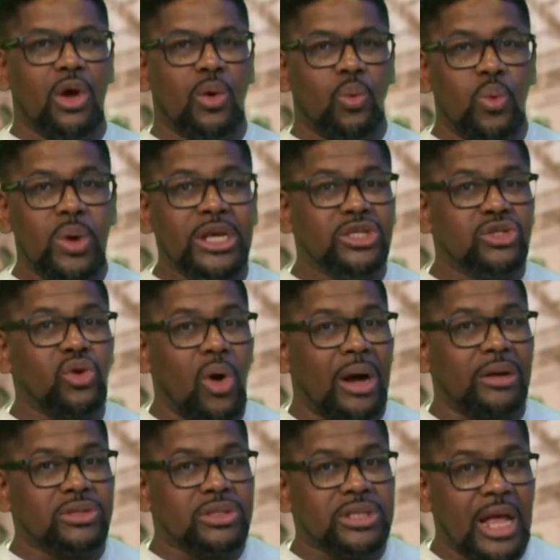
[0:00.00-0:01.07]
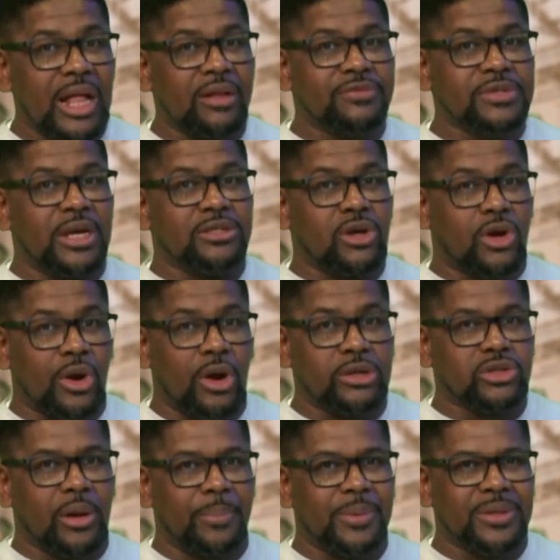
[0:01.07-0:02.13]
"We saw ourselves as
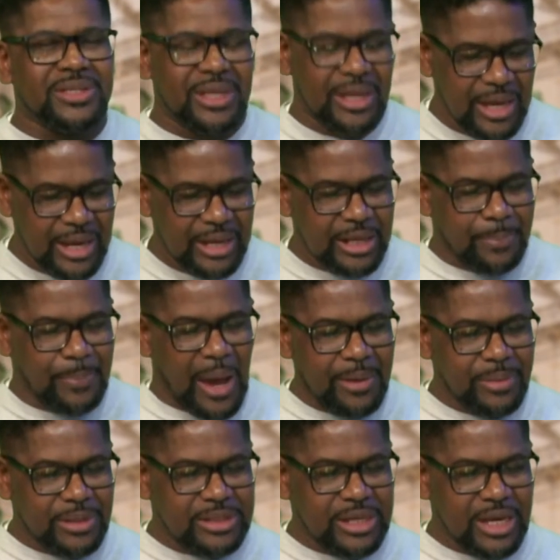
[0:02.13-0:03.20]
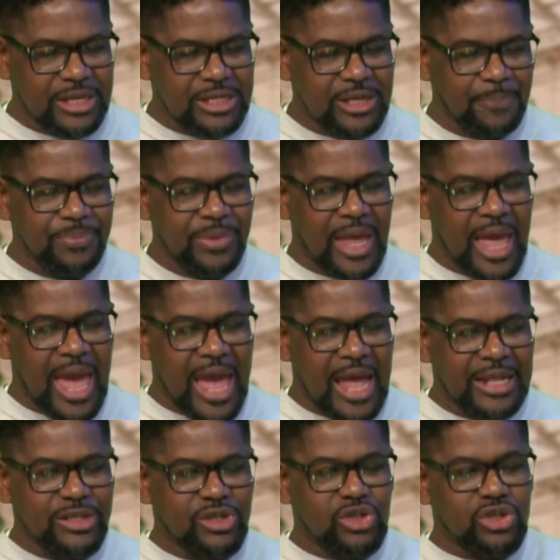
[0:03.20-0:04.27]
grasshoppers," the Bible says,
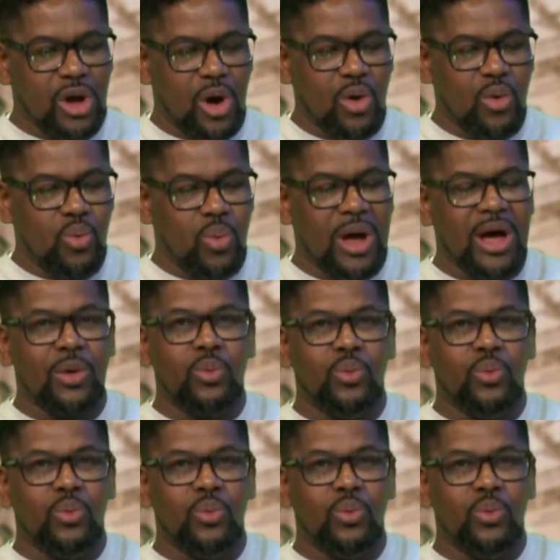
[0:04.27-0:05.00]
"And so were